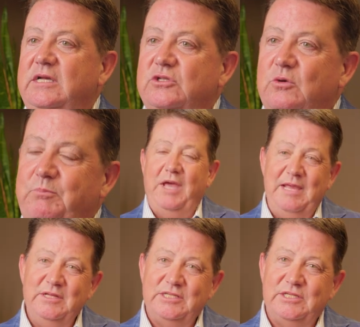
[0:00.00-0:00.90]
So
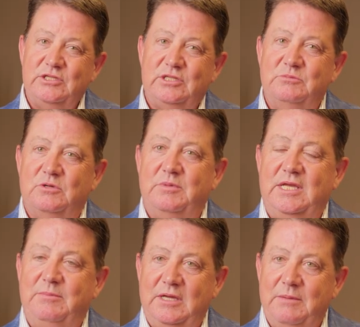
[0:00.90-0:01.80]
payment systems are
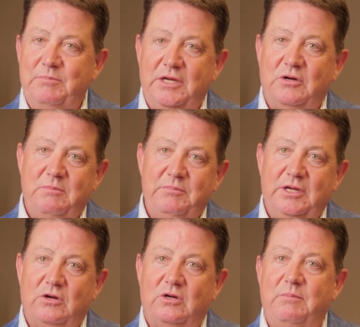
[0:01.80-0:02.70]
becoming a bigger and
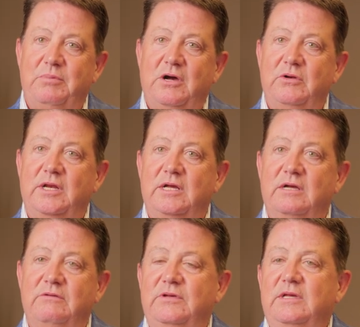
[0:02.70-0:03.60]
bigger component
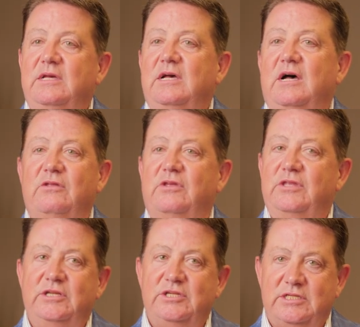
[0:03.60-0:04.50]
of other
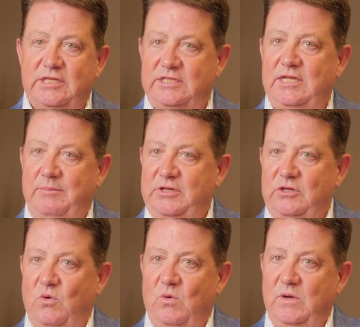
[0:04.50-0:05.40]
than just
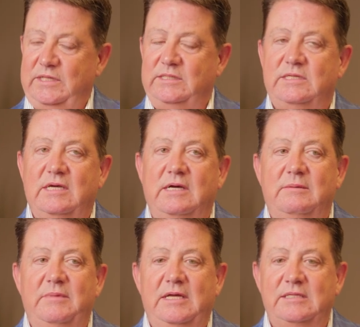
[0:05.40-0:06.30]
accepting coins.
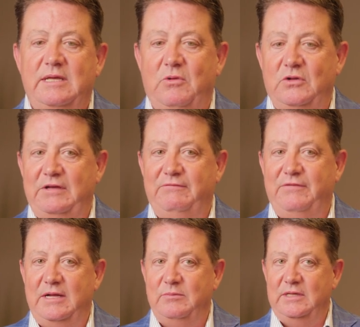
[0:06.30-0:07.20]
As a
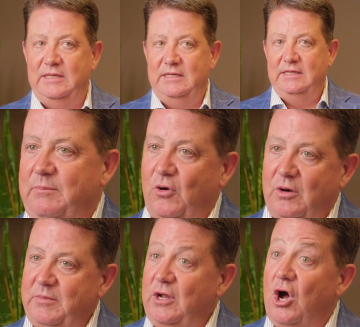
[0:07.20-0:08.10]
multifamily
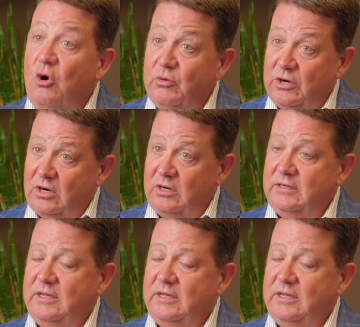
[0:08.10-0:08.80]
apartment owner,